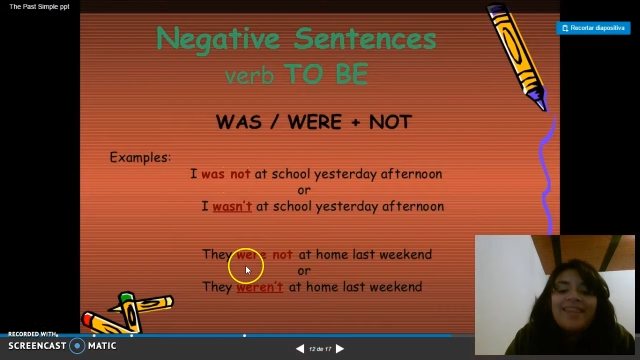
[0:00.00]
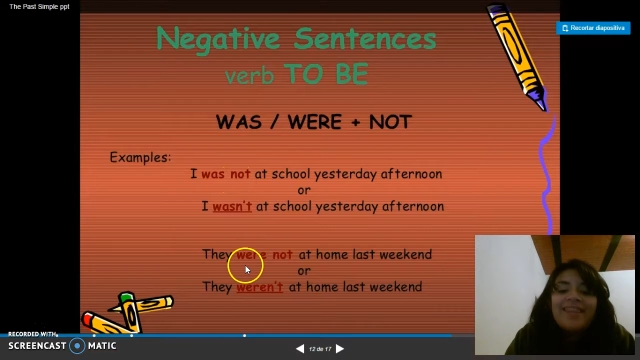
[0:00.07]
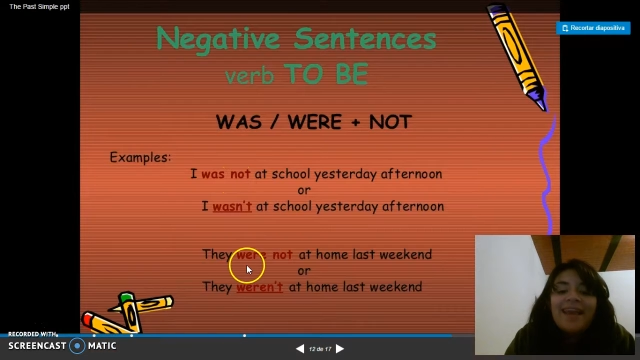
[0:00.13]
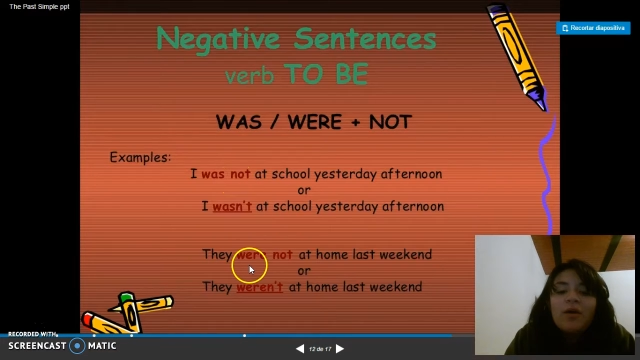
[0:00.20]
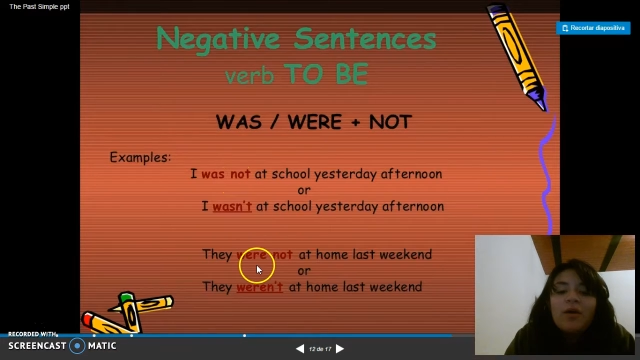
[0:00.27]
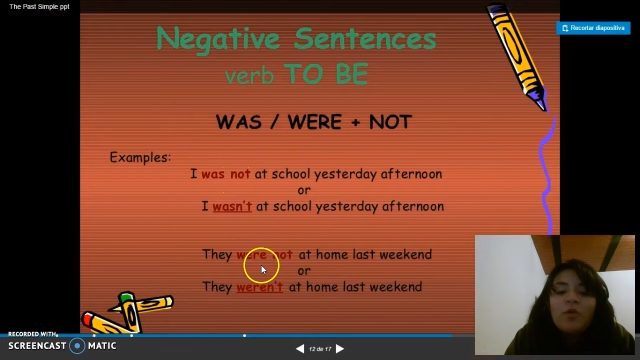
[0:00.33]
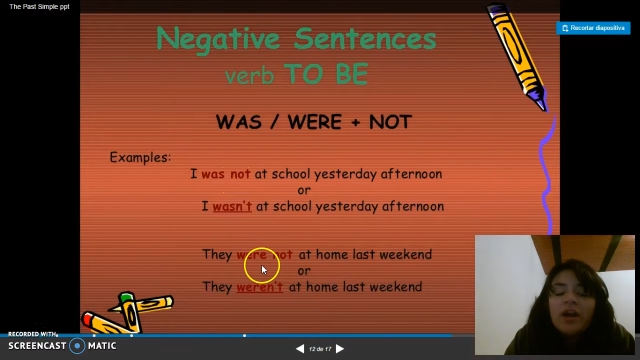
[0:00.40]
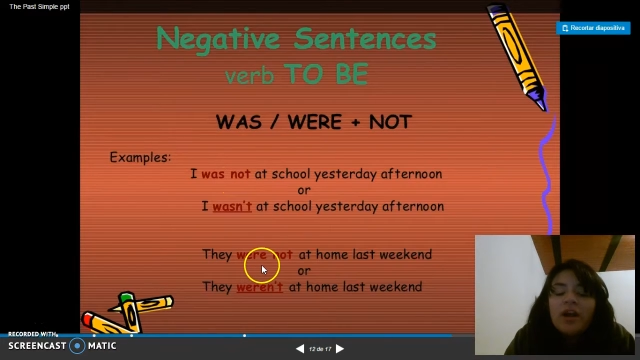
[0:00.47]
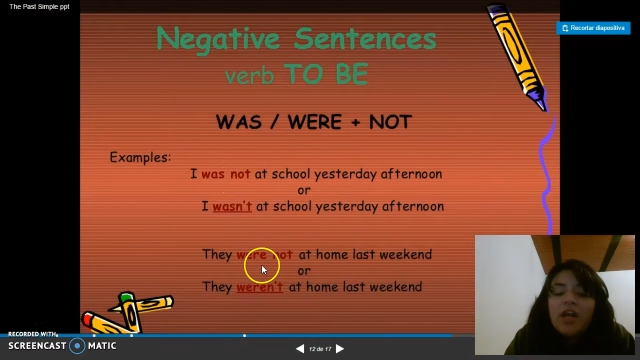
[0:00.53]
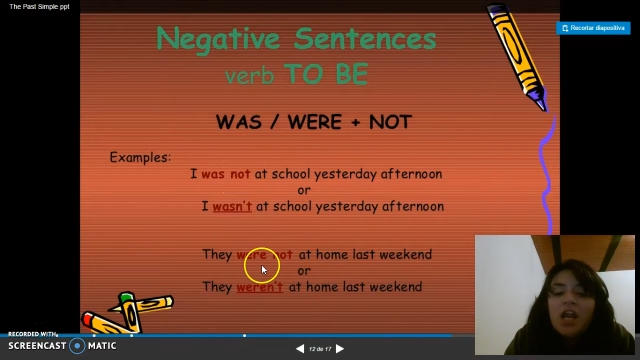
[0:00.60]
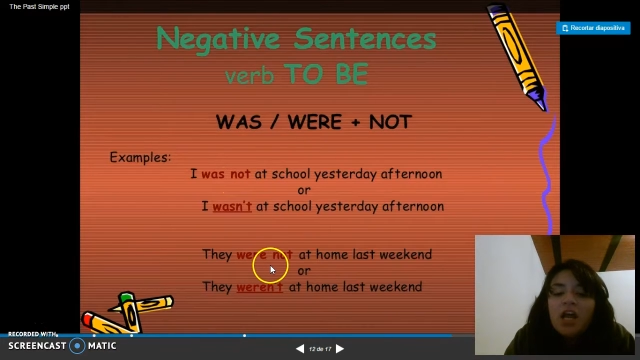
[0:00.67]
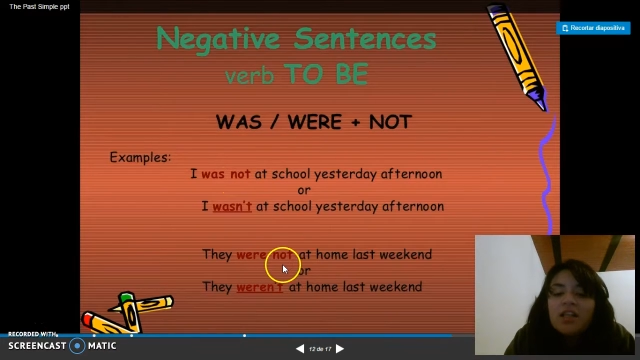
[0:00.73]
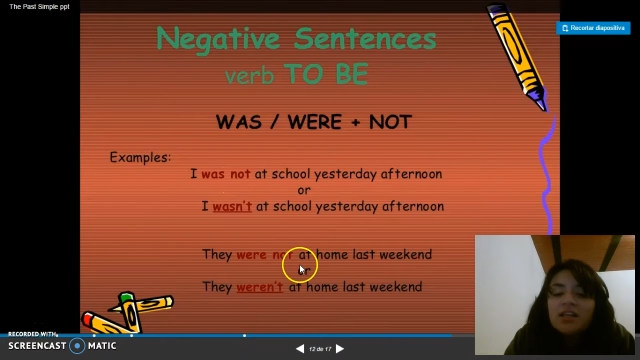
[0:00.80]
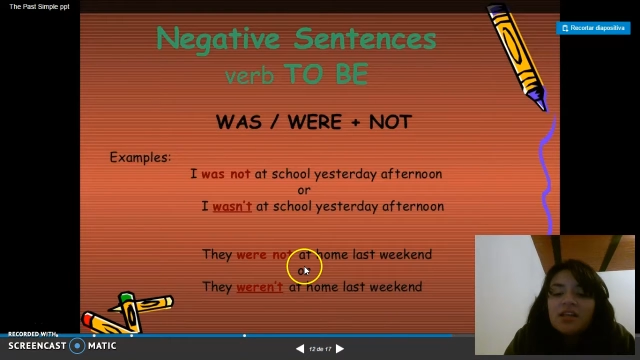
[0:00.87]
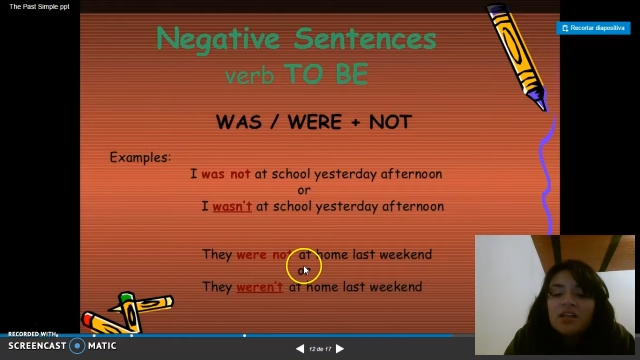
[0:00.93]
They were
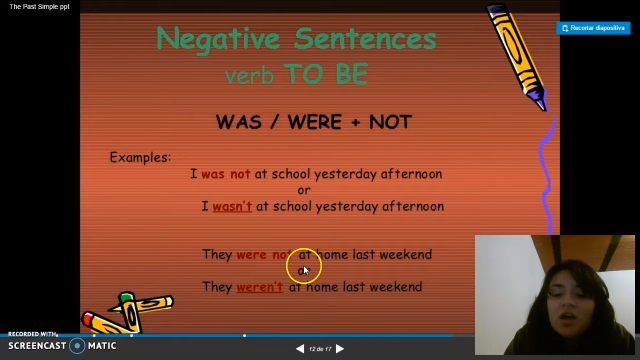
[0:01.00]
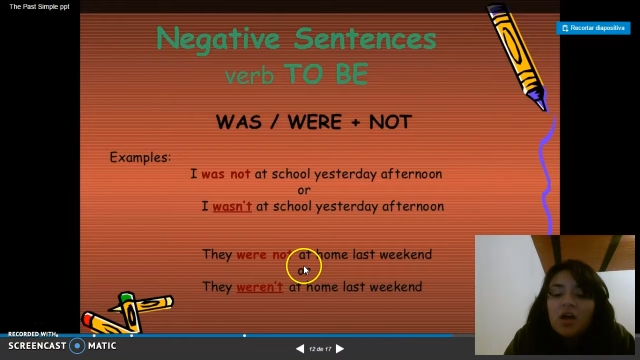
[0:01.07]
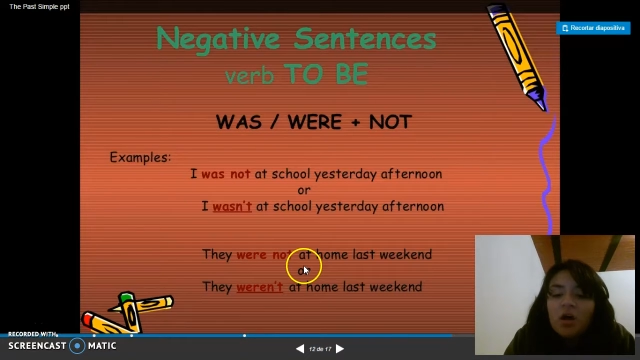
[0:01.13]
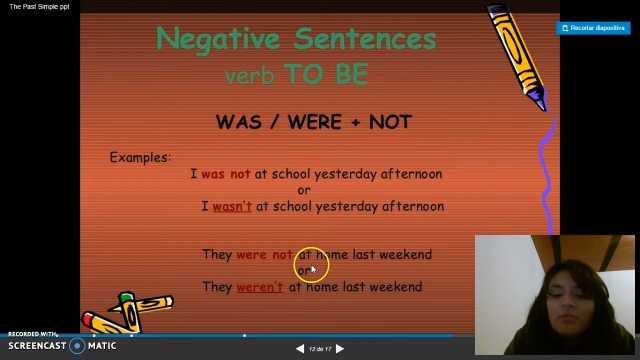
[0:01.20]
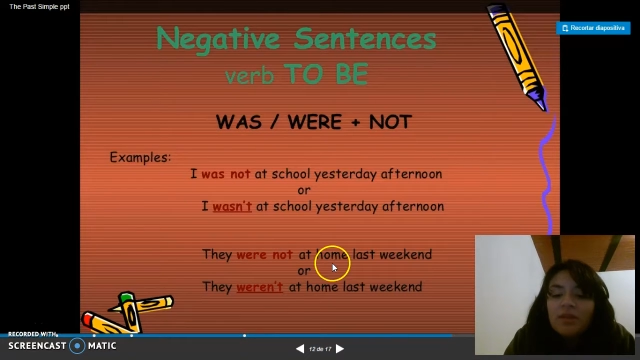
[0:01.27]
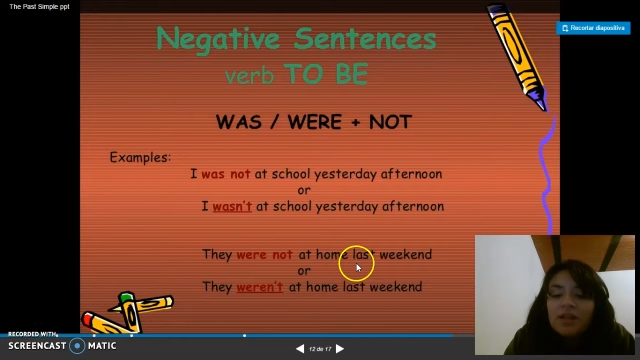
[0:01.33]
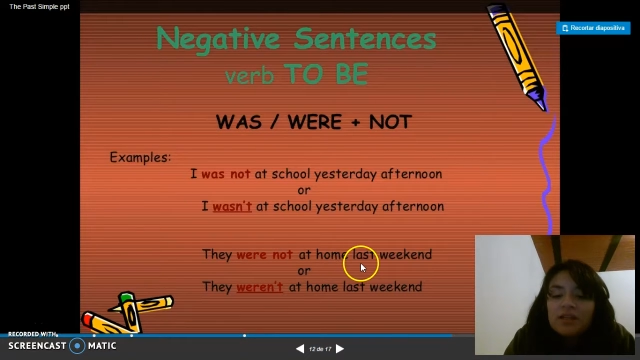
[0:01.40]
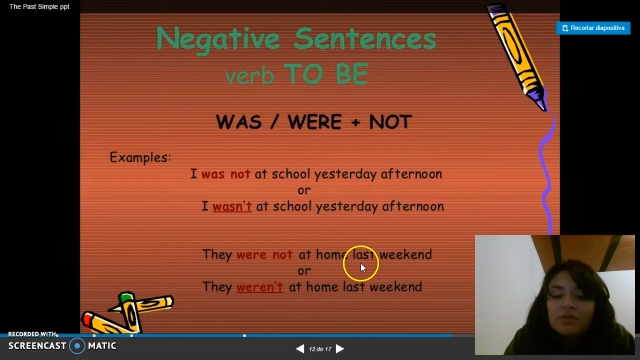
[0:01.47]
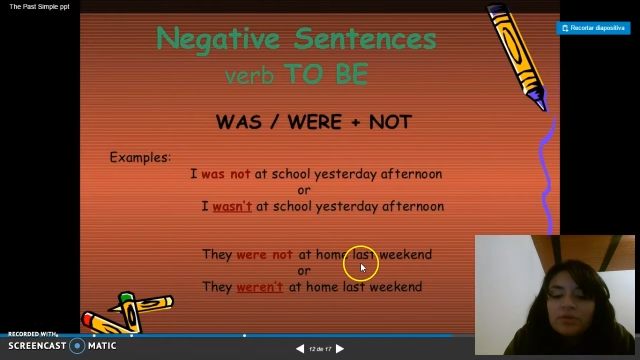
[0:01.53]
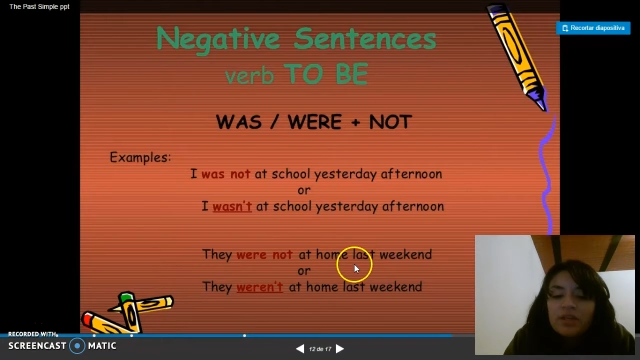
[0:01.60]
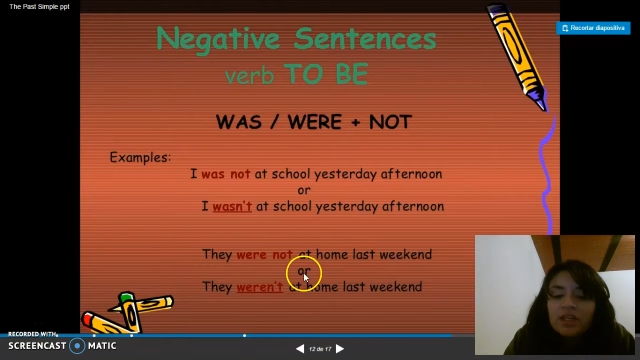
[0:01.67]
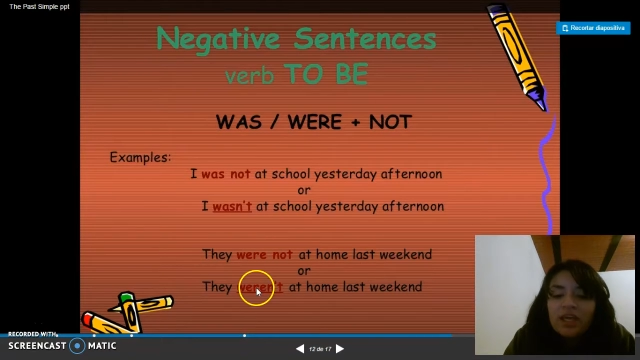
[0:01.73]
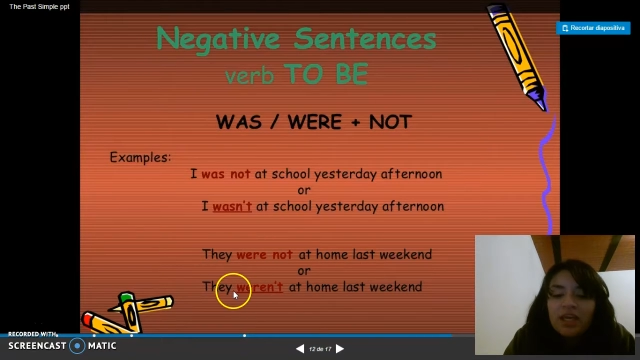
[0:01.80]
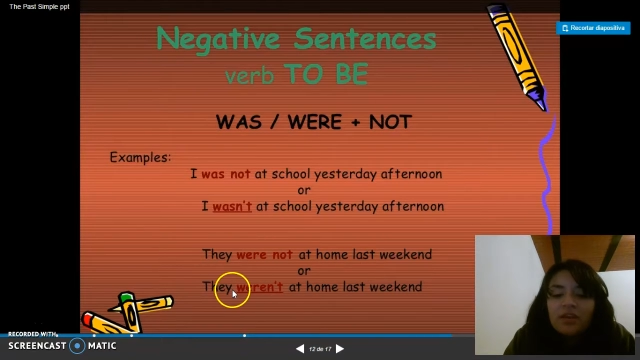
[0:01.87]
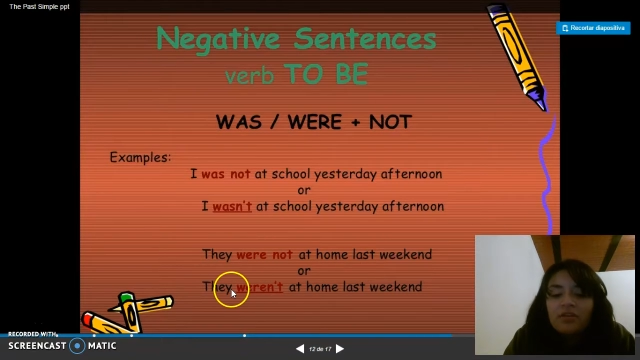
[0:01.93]
not at home last
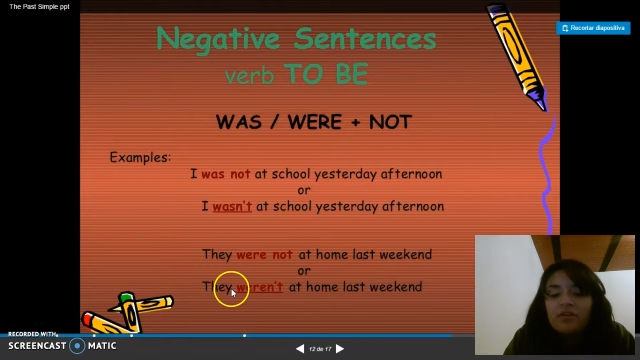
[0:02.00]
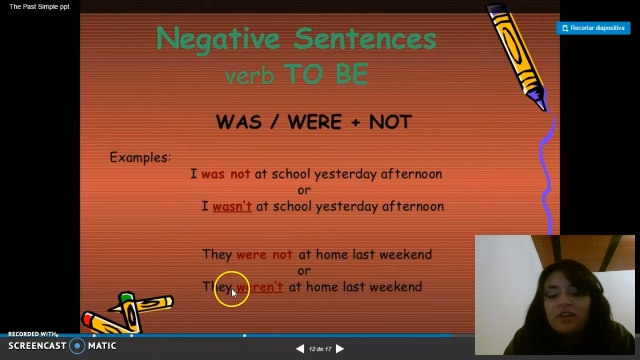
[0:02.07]
weekend,